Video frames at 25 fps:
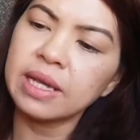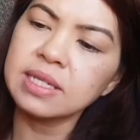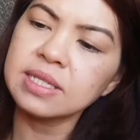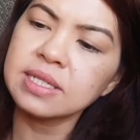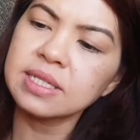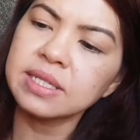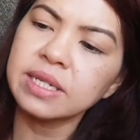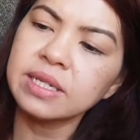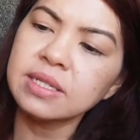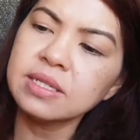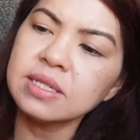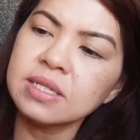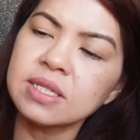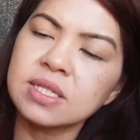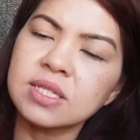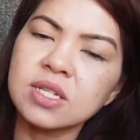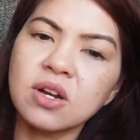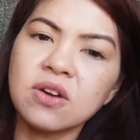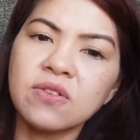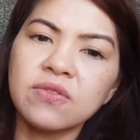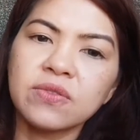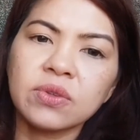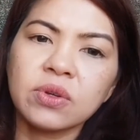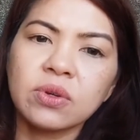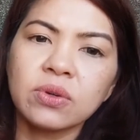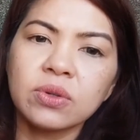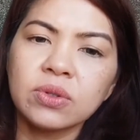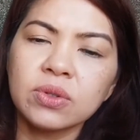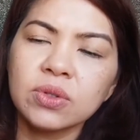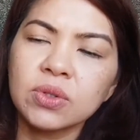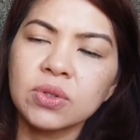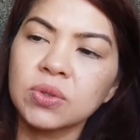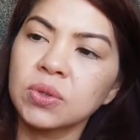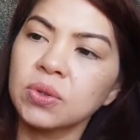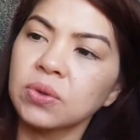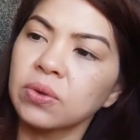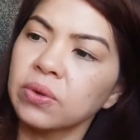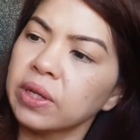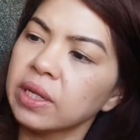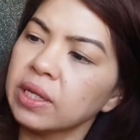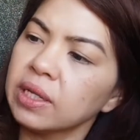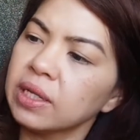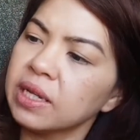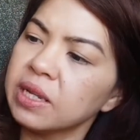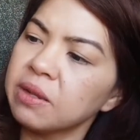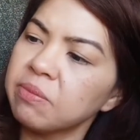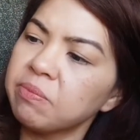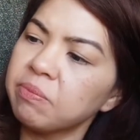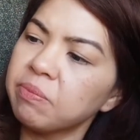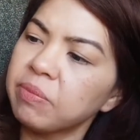Essence Soft Contouring
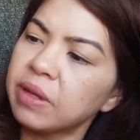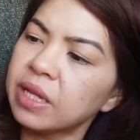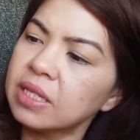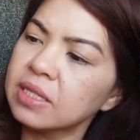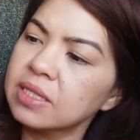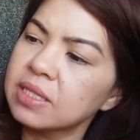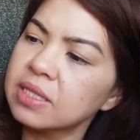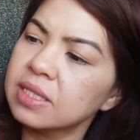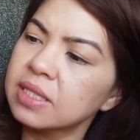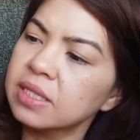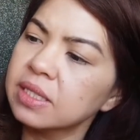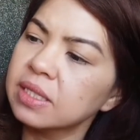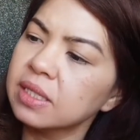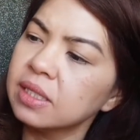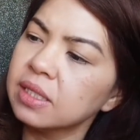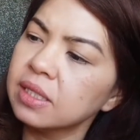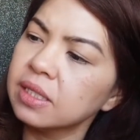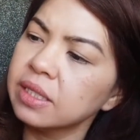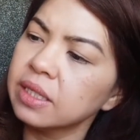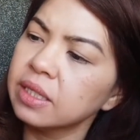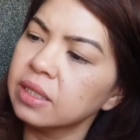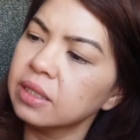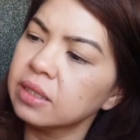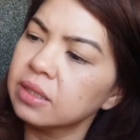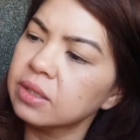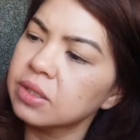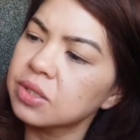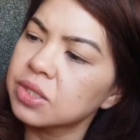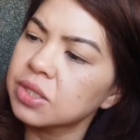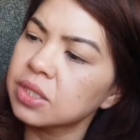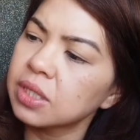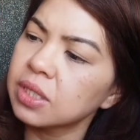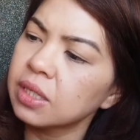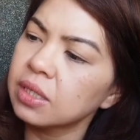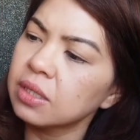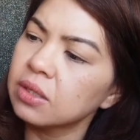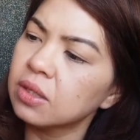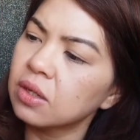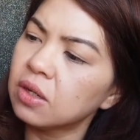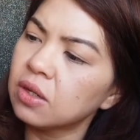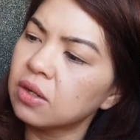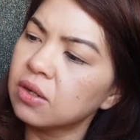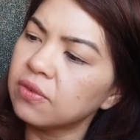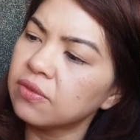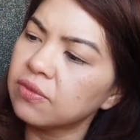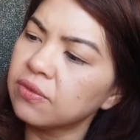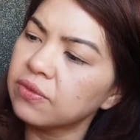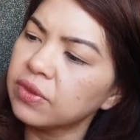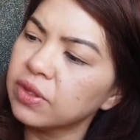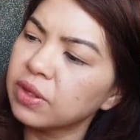Lip Pencil in the shade
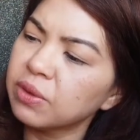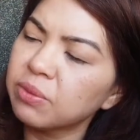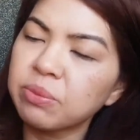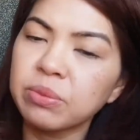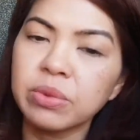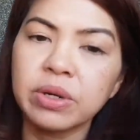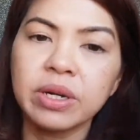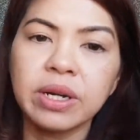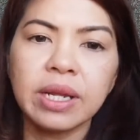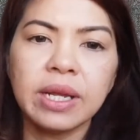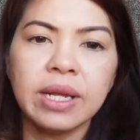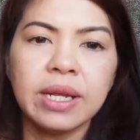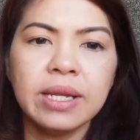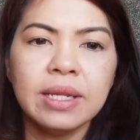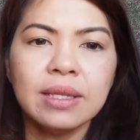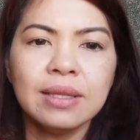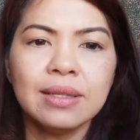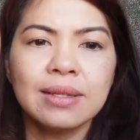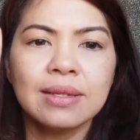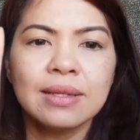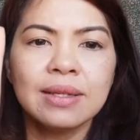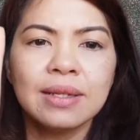of number 8.